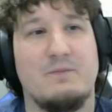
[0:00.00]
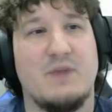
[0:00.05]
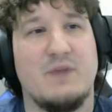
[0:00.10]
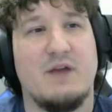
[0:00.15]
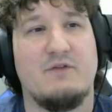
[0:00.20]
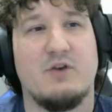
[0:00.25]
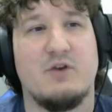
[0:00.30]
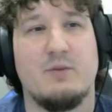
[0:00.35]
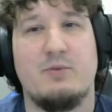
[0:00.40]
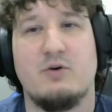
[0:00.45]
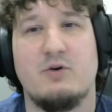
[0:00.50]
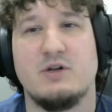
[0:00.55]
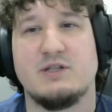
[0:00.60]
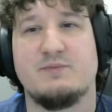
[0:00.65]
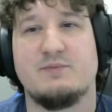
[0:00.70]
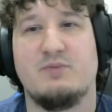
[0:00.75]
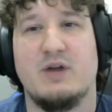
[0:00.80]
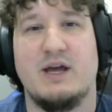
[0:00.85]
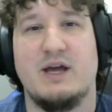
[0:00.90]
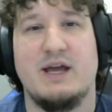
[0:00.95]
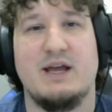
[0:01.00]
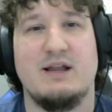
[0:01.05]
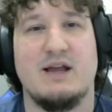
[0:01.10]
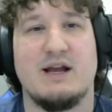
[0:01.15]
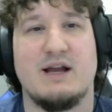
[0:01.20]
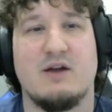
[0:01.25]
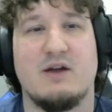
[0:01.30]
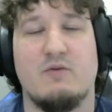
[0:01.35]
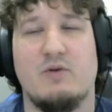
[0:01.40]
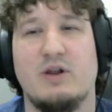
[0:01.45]
If your opponent's playing
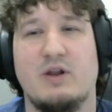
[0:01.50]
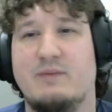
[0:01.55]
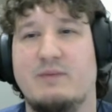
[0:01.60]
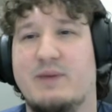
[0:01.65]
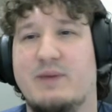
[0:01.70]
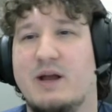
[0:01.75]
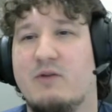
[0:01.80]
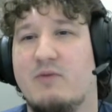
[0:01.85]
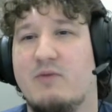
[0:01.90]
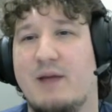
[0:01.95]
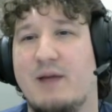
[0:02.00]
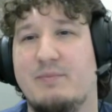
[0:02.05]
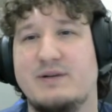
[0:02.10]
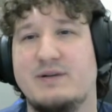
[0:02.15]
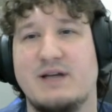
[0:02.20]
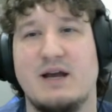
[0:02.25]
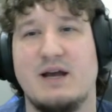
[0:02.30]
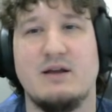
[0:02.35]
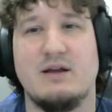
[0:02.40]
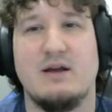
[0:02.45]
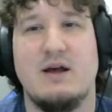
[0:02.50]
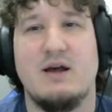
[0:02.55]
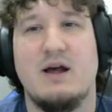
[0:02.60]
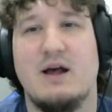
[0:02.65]
like a really big ramp deck,